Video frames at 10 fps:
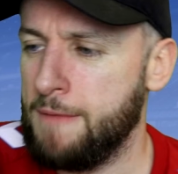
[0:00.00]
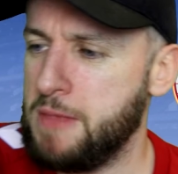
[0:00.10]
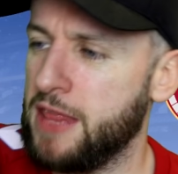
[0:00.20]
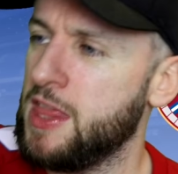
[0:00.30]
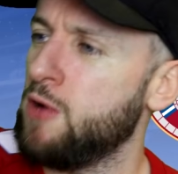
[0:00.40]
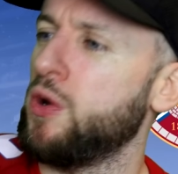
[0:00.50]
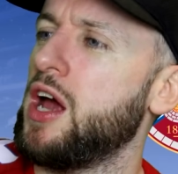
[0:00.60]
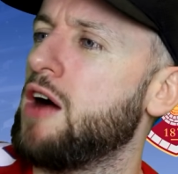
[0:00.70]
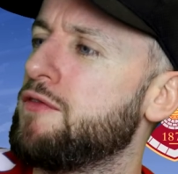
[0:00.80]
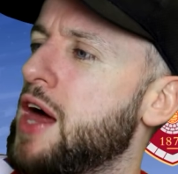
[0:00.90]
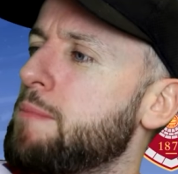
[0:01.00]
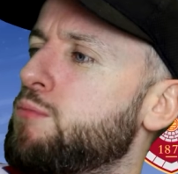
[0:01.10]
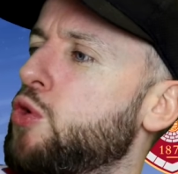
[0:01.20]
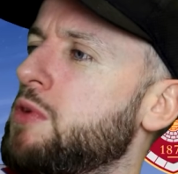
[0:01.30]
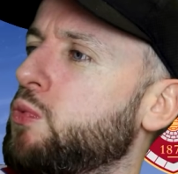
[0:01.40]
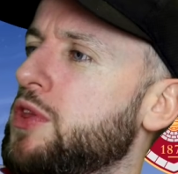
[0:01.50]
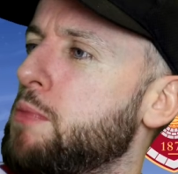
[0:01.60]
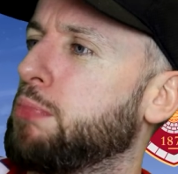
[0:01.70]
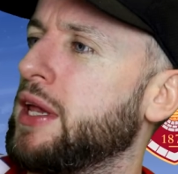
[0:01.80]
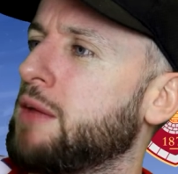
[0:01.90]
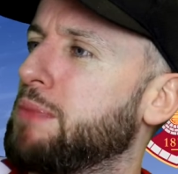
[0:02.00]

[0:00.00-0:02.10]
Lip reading: and they want to have that moment with the player,